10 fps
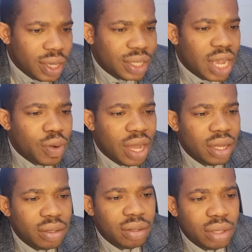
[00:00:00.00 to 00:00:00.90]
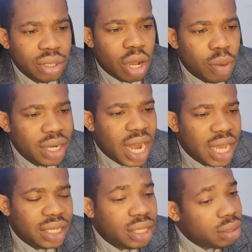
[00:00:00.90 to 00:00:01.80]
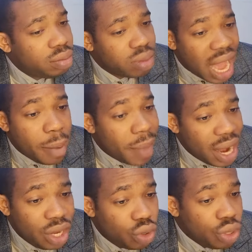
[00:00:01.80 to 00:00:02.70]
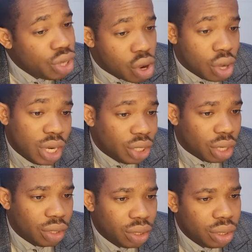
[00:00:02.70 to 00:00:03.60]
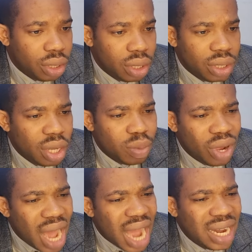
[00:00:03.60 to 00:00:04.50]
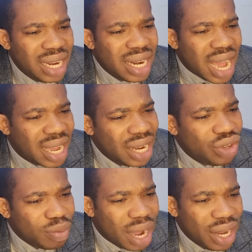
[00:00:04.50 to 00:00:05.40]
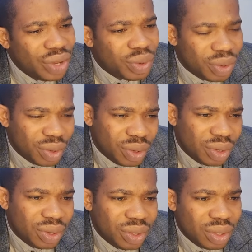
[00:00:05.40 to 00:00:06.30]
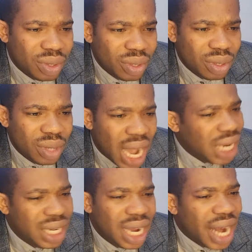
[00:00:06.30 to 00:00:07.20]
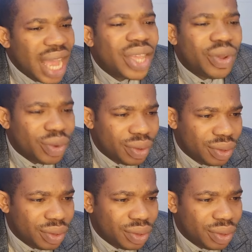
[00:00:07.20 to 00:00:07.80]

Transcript: He said, well, your mother's, I marry you in your condition. She said, well, I didn't agree to marry you. I didn't like you.